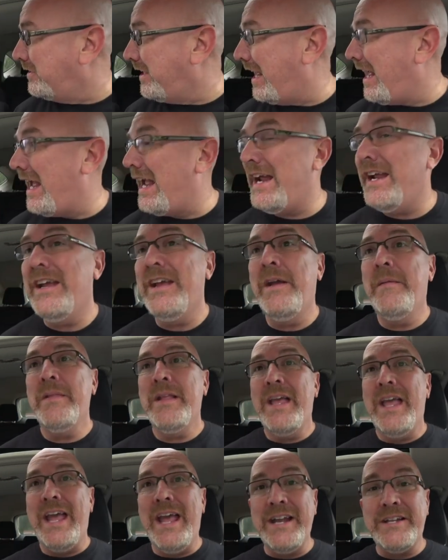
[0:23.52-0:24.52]
day.
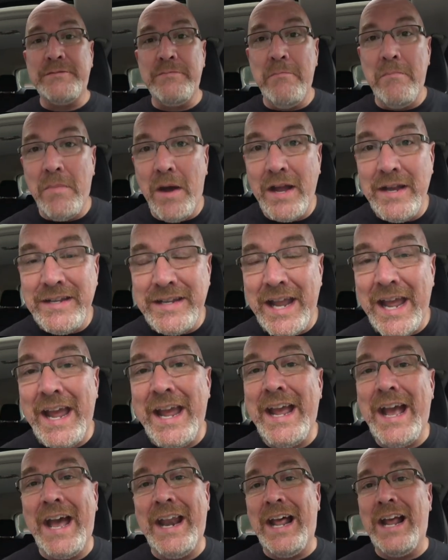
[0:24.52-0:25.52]
It's
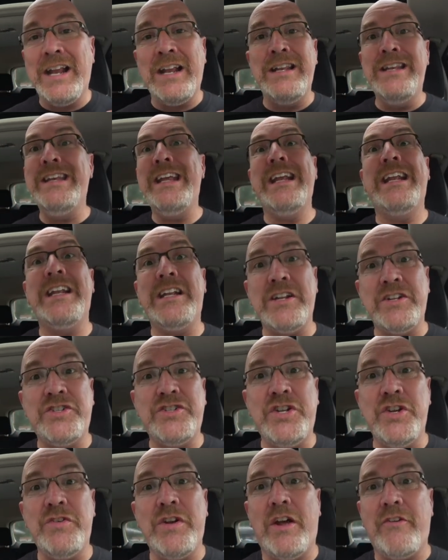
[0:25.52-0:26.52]
Monday, and I needed to
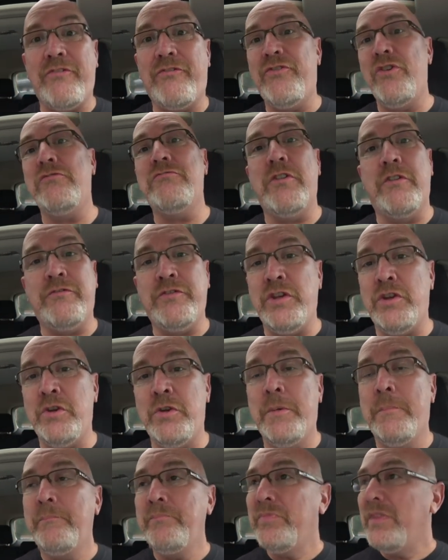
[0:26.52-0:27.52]
shoot a food
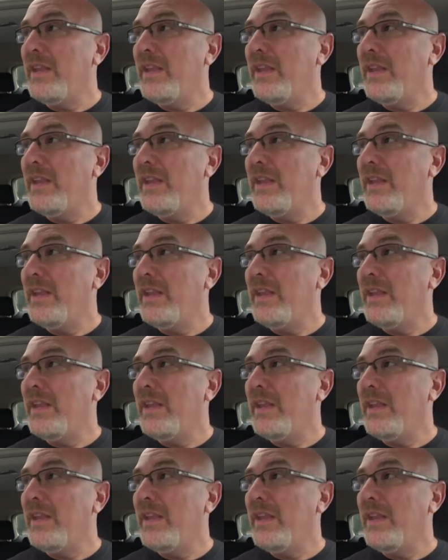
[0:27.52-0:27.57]
review